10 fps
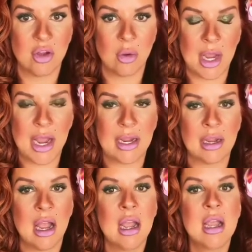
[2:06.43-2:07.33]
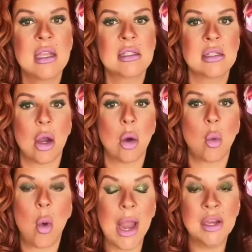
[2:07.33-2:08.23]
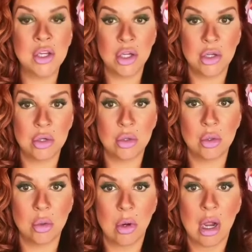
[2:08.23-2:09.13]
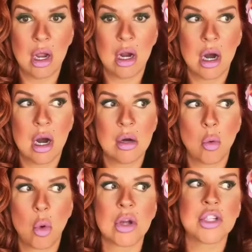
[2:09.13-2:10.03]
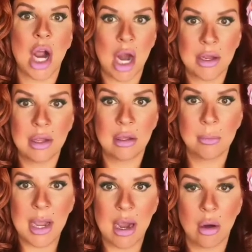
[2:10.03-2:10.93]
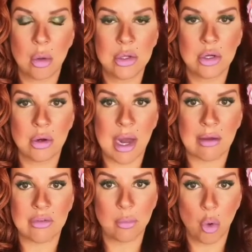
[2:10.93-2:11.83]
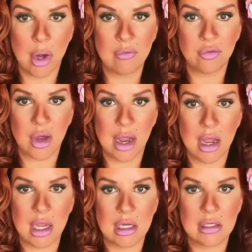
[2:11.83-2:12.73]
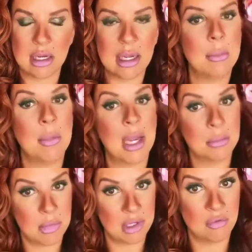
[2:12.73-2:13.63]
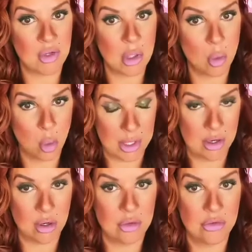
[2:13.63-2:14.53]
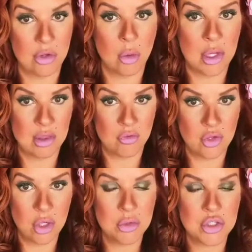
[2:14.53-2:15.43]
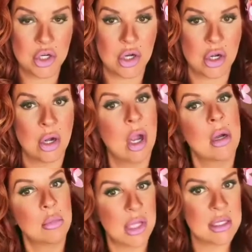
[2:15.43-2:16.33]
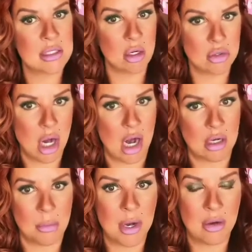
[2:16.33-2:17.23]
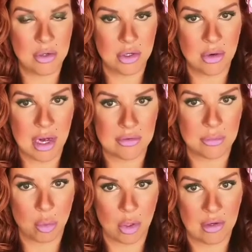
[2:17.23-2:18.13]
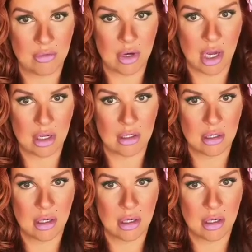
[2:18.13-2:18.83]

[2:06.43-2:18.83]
Okay. So when you were talking about your ex-boyfriend, it made me feel weird. So in the future, please don't talk about your ex-boyfriend.